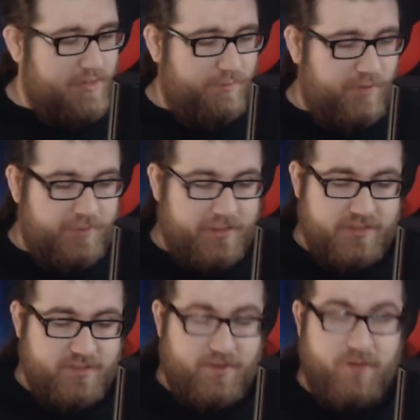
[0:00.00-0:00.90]
But because
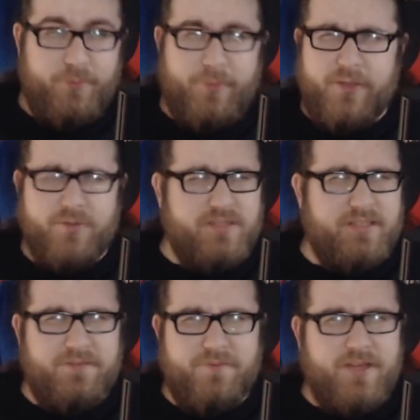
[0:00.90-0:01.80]
I'll probably be using
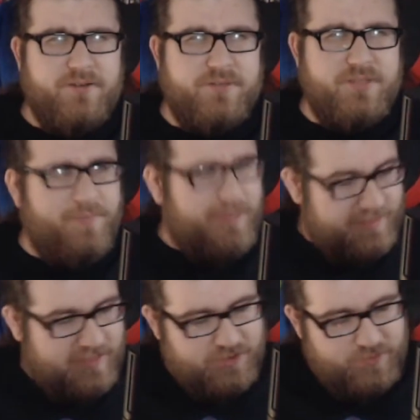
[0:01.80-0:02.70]
the Fender or something like
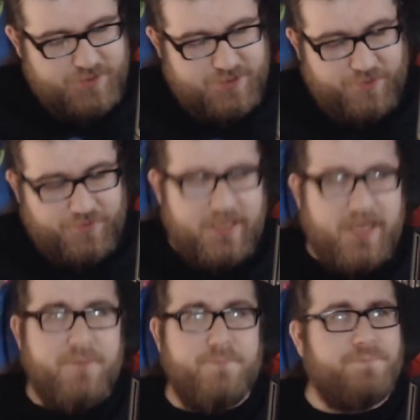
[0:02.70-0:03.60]
that to install the
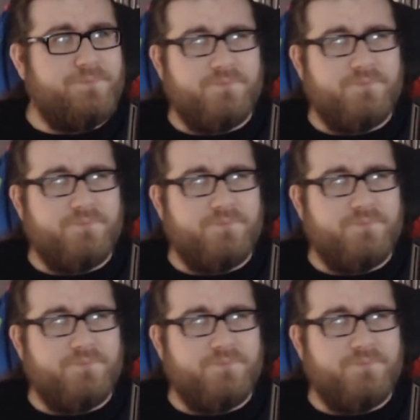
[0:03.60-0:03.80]
game,